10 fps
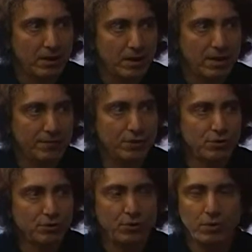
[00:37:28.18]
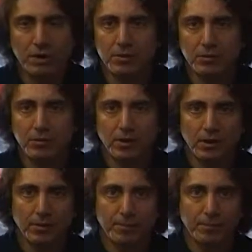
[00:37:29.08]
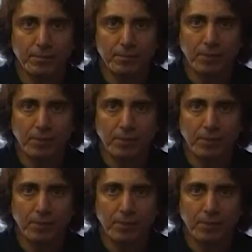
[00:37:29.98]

get. If you're doing um,